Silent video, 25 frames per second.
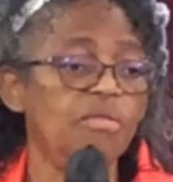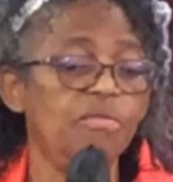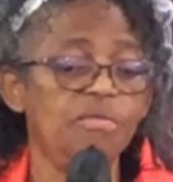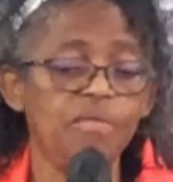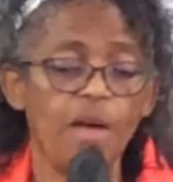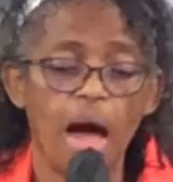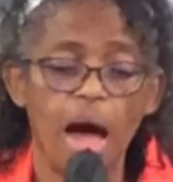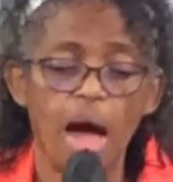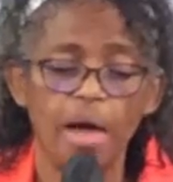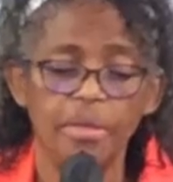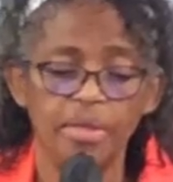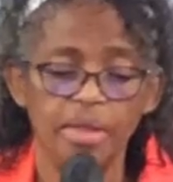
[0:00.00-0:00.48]
the
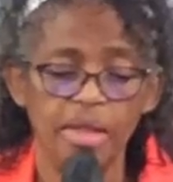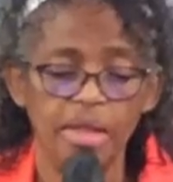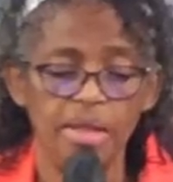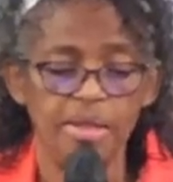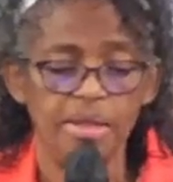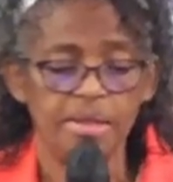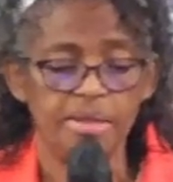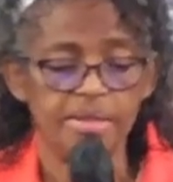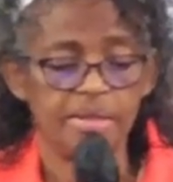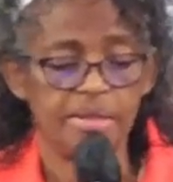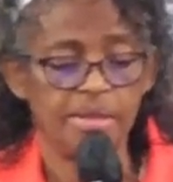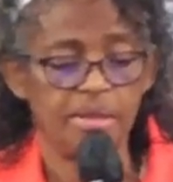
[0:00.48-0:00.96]
Father
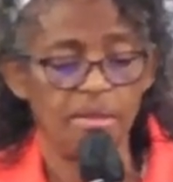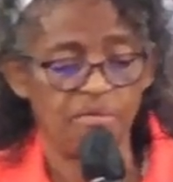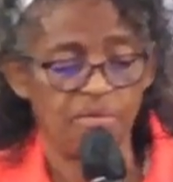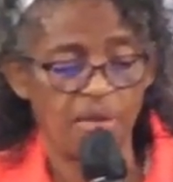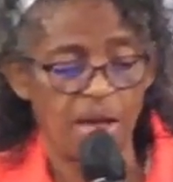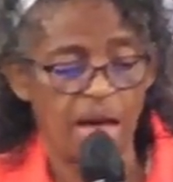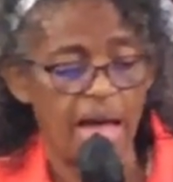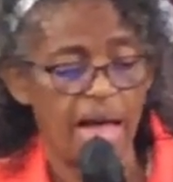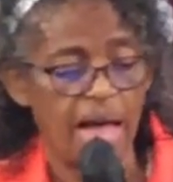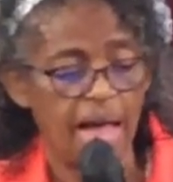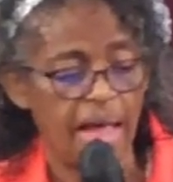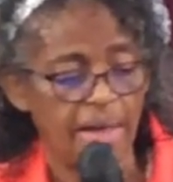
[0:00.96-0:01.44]
is
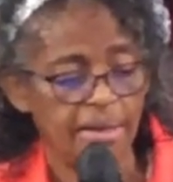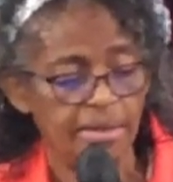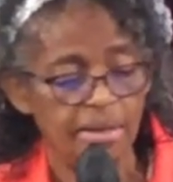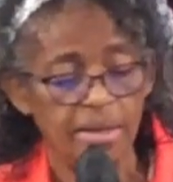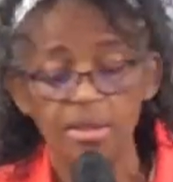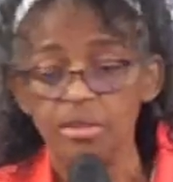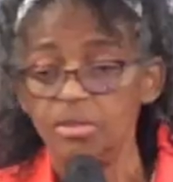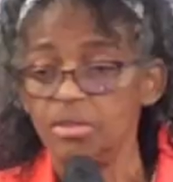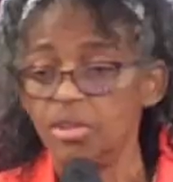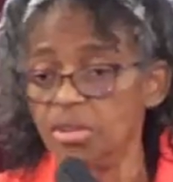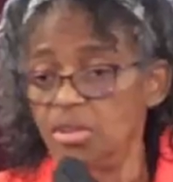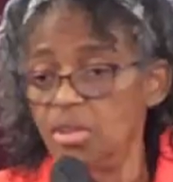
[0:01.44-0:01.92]
divine,
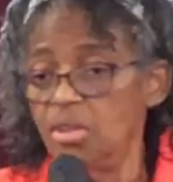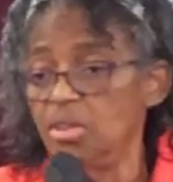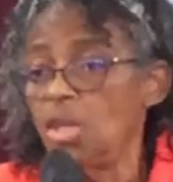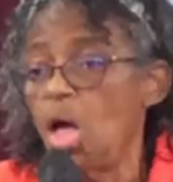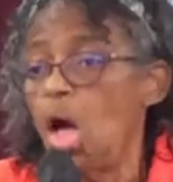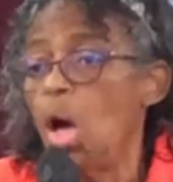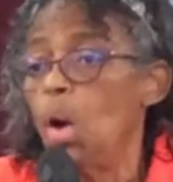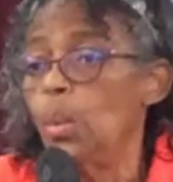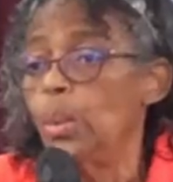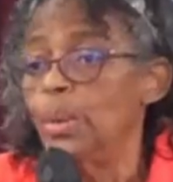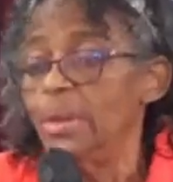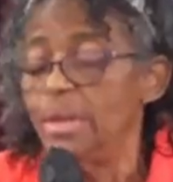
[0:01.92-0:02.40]
since he's
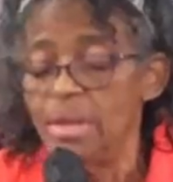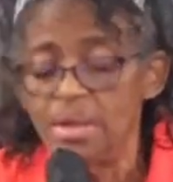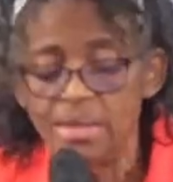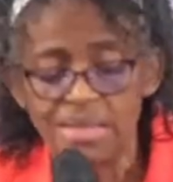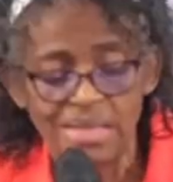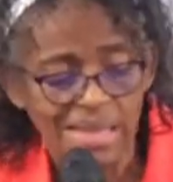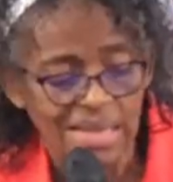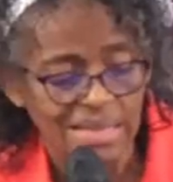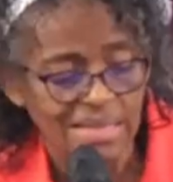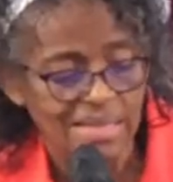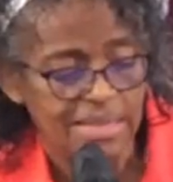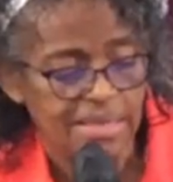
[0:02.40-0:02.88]
always
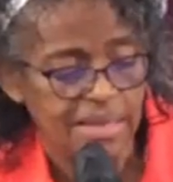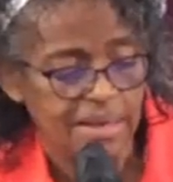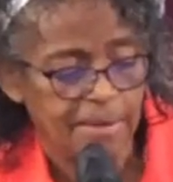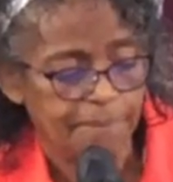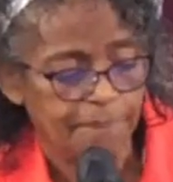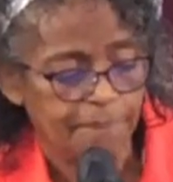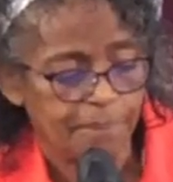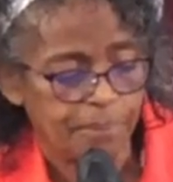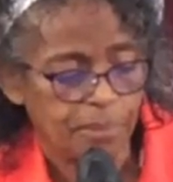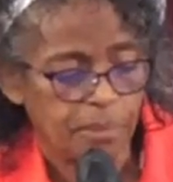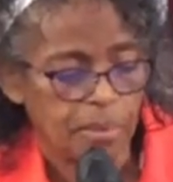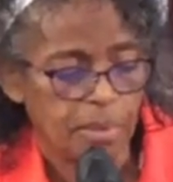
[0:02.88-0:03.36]

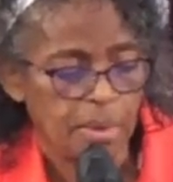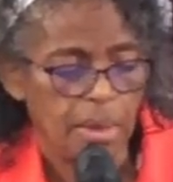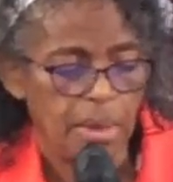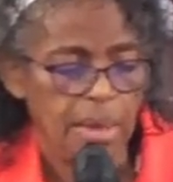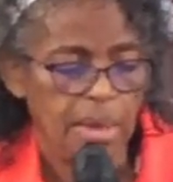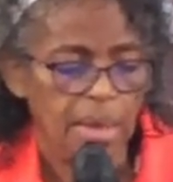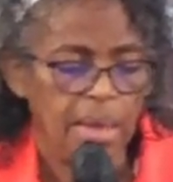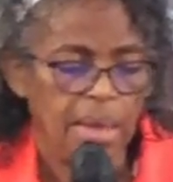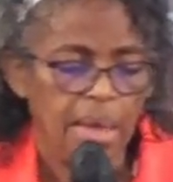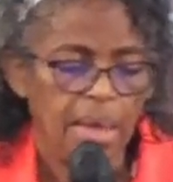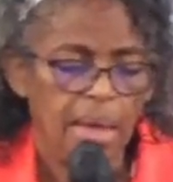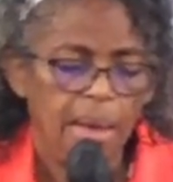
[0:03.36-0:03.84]
existed.
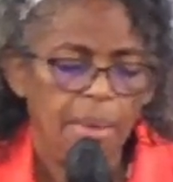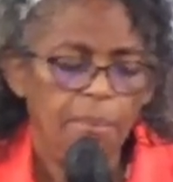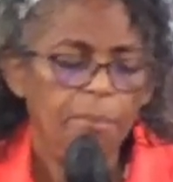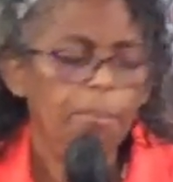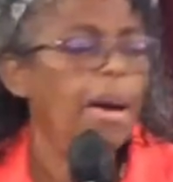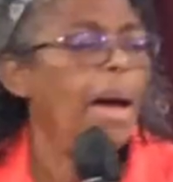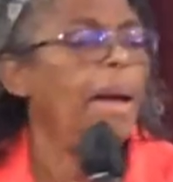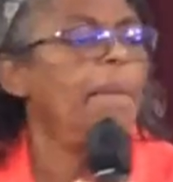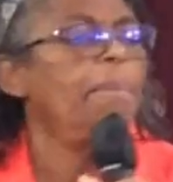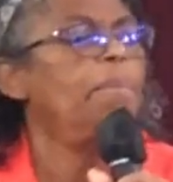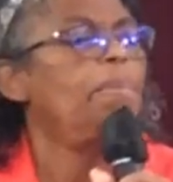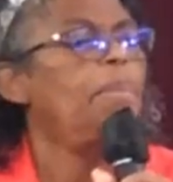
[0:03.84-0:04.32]

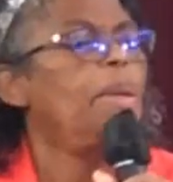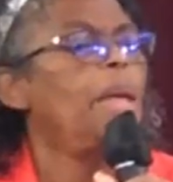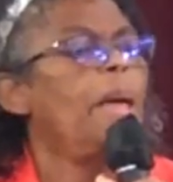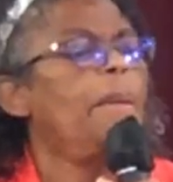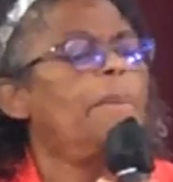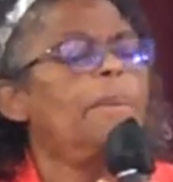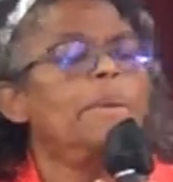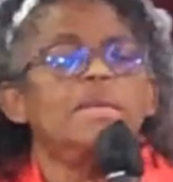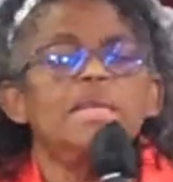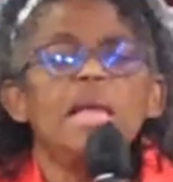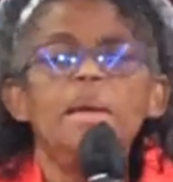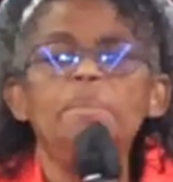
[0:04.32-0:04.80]
But
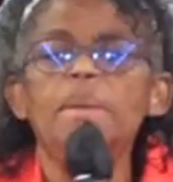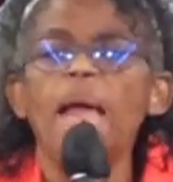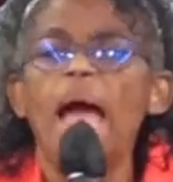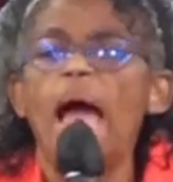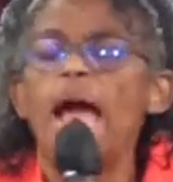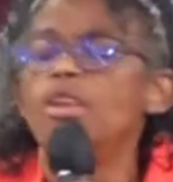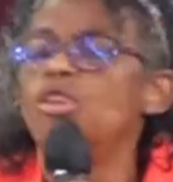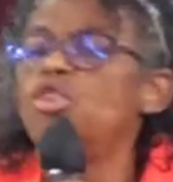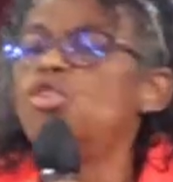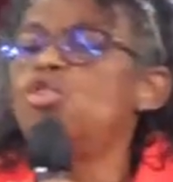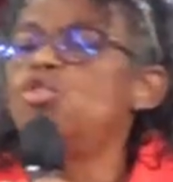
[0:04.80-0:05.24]
people sometimes